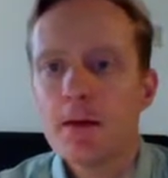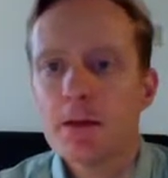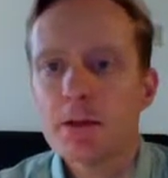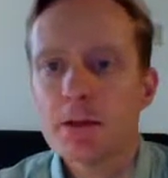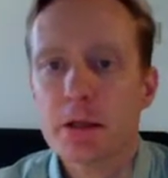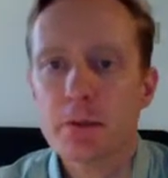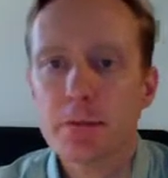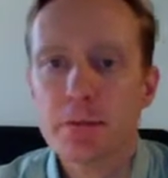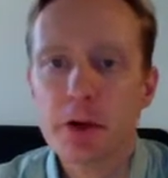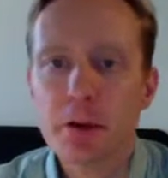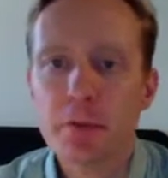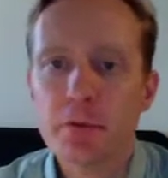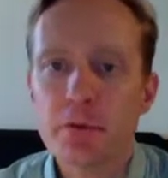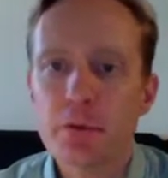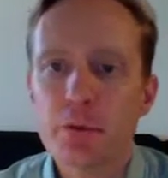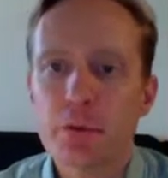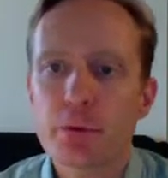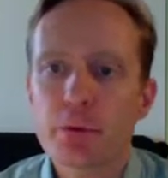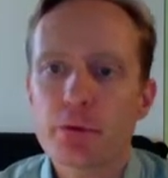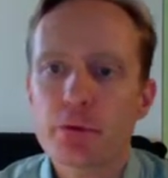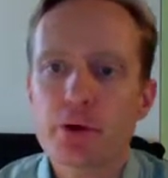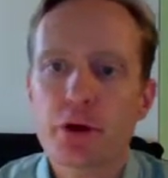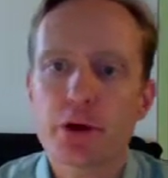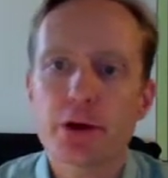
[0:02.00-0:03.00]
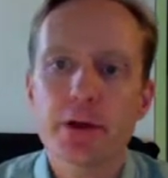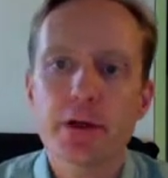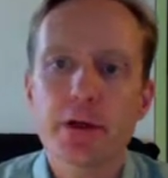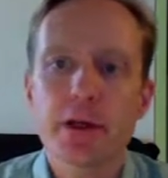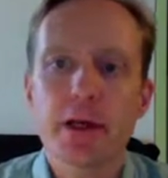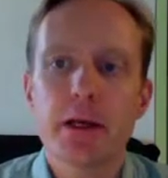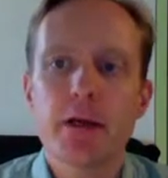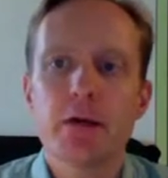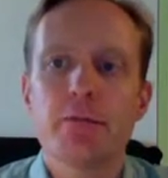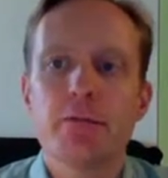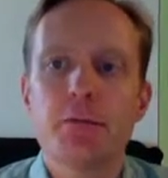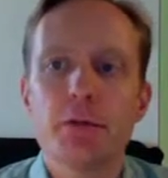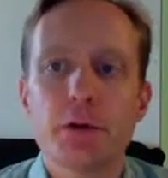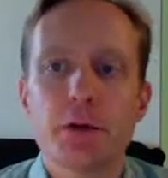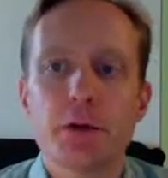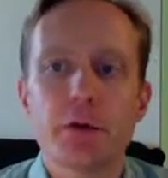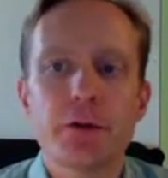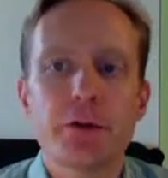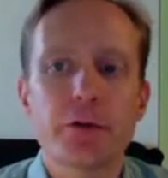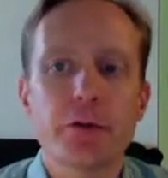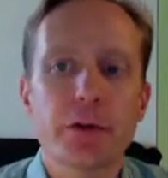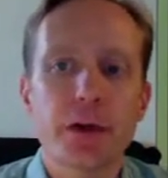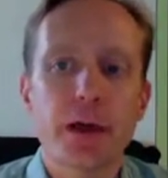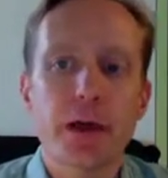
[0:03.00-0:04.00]
Sometimes when we're trying to gain a full
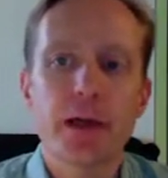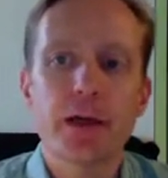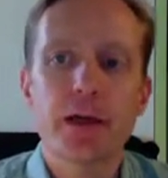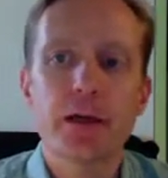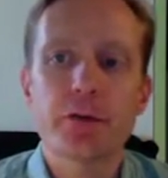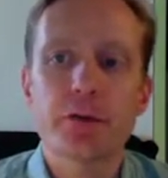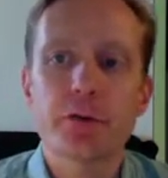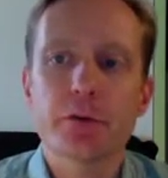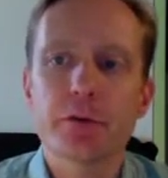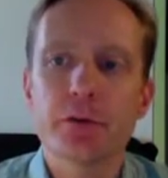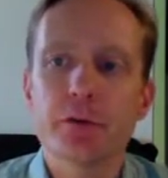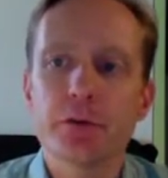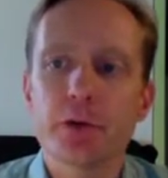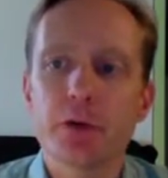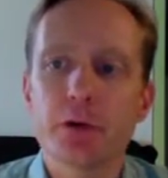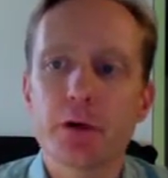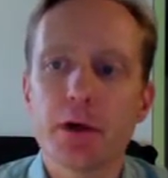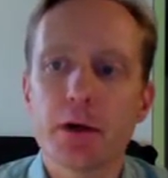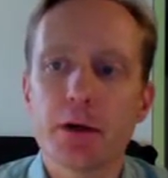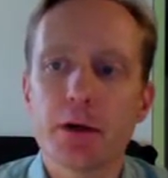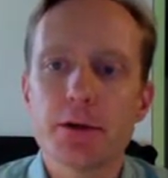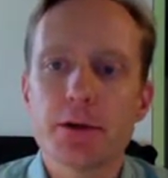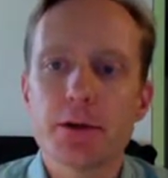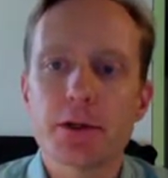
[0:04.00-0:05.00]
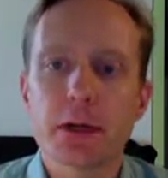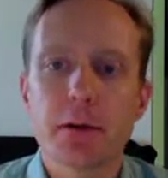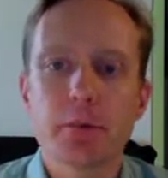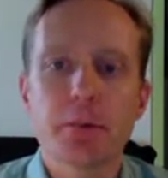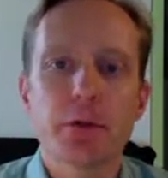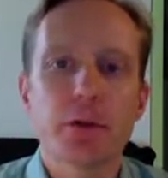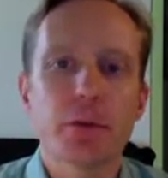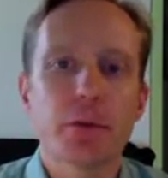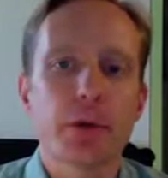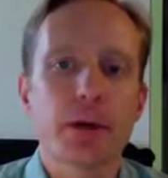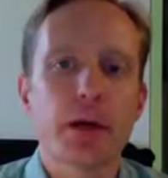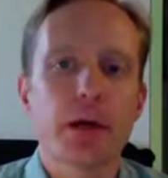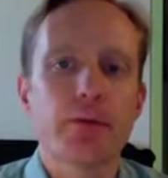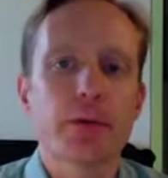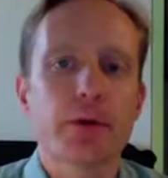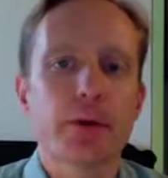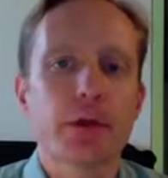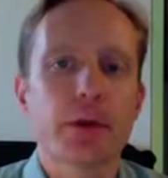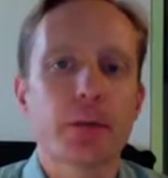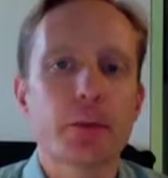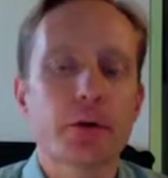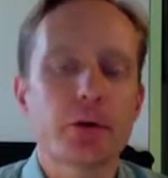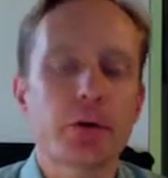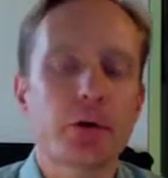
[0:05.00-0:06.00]
understanding of a certain concept that we haven't
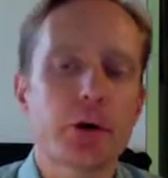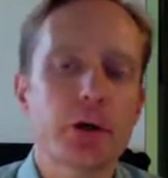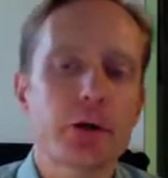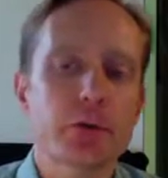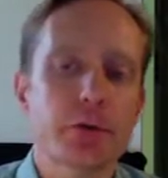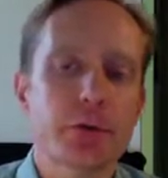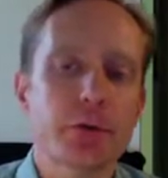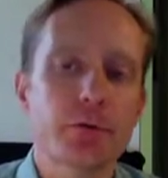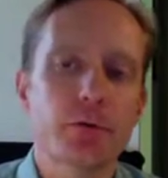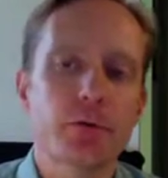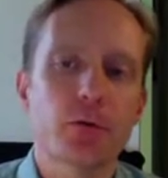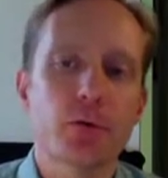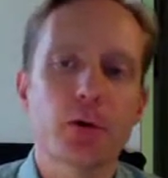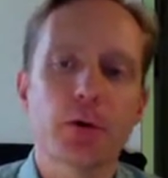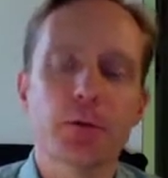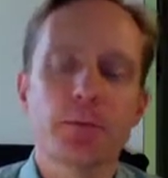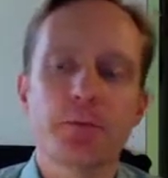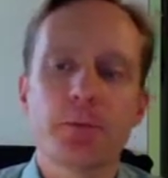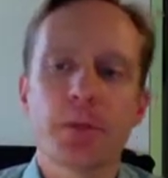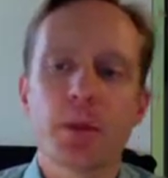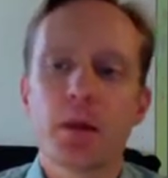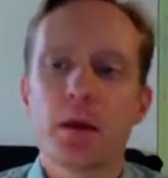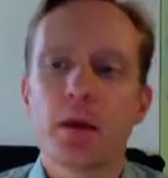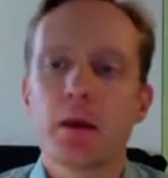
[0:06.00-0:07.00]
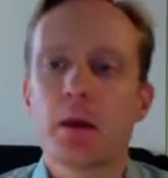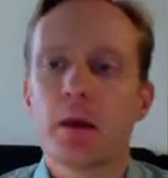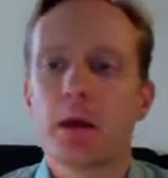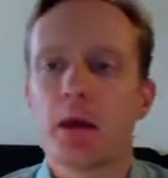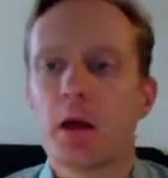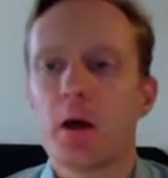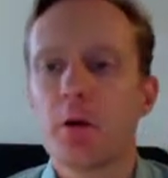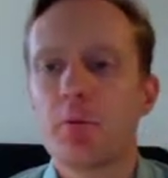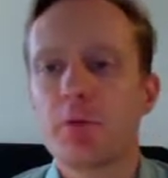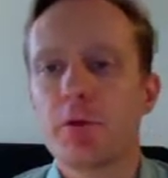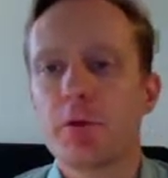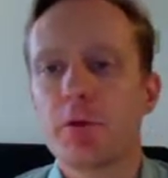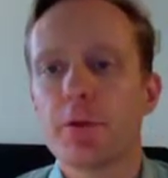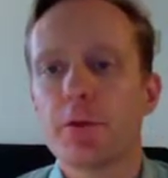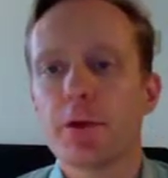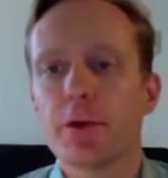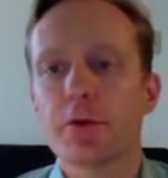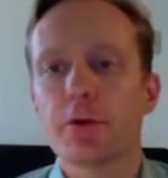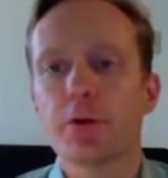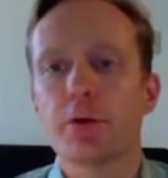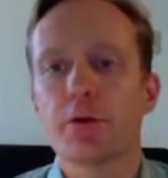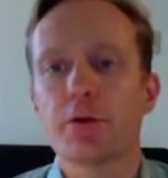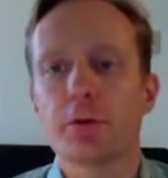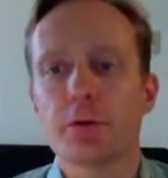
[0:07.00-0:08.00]
come across before, a helpful thing
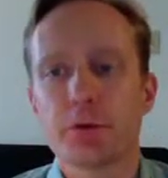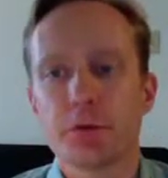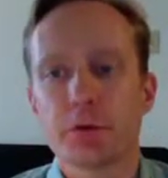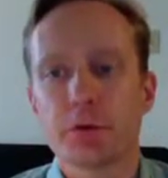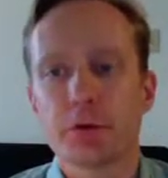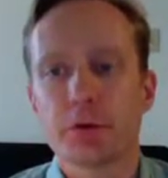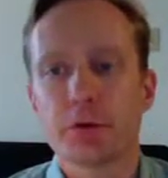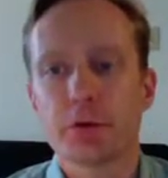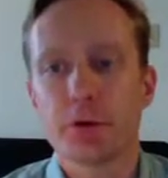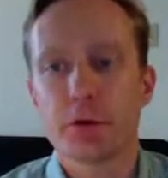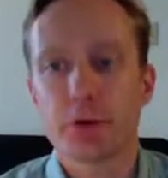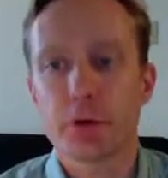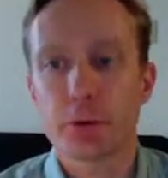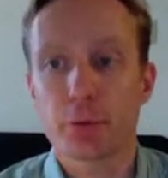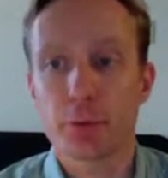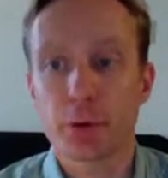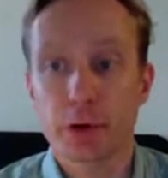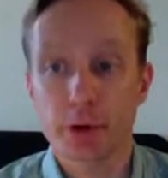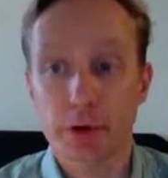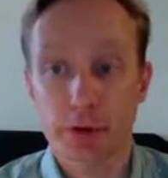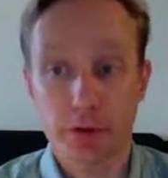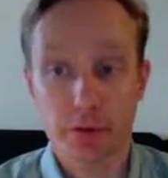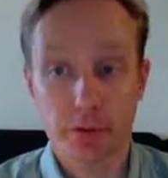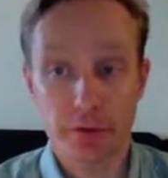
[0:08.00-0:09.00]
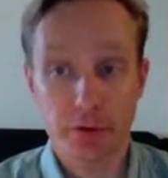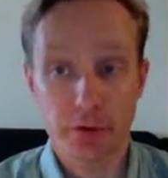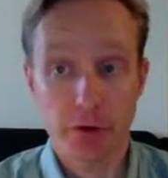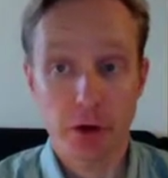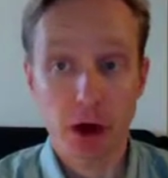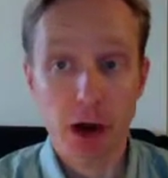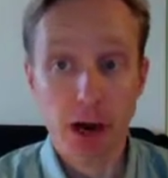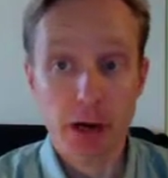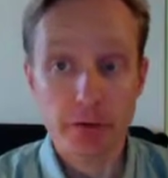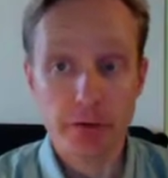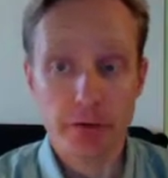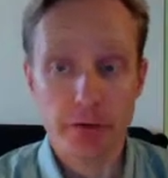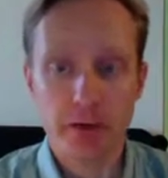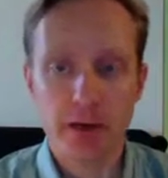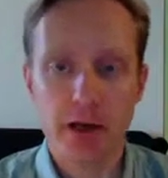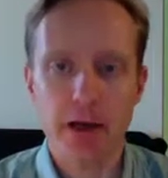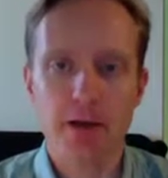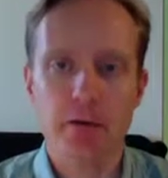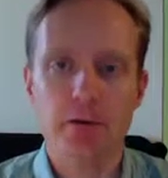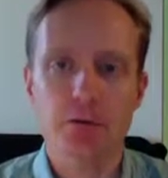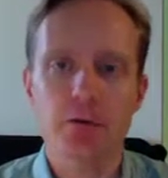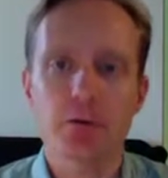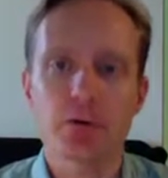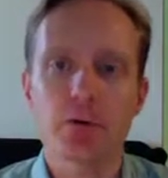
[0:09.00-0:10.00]
to do is to consider what it does not
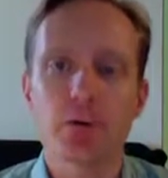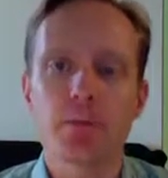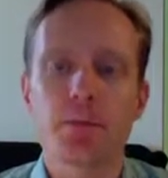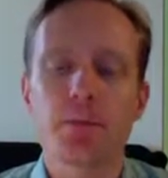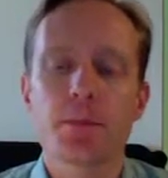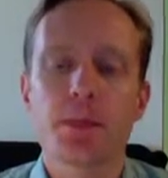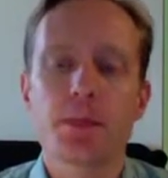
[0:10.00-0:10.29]
stand for.